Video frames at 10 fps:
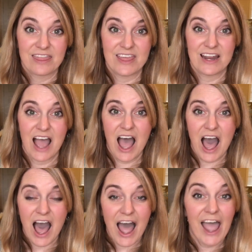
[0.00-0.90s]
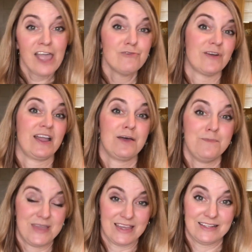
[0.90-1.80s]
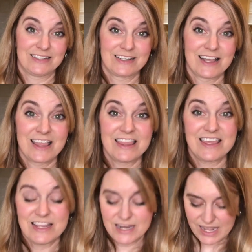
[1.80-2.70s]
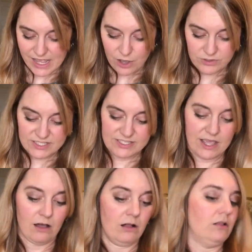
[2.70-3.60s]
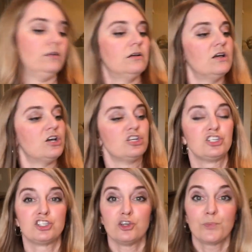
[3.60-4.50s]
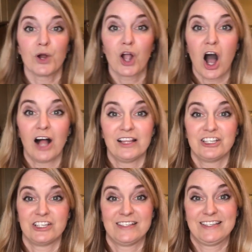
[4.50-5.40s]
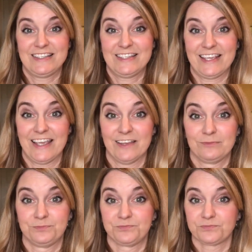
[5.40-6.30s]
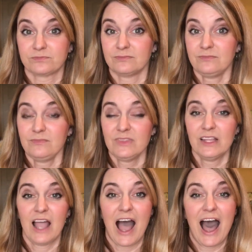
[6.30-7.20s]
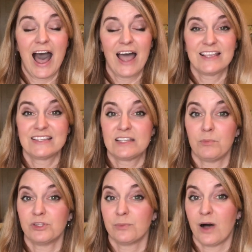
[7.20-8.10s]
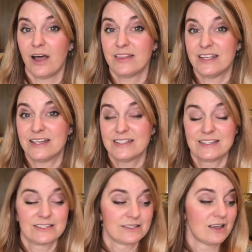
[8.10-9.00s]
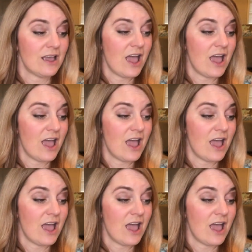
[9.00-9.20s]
then I recommend the NeoCell Super Collagen C. I stumbled upon this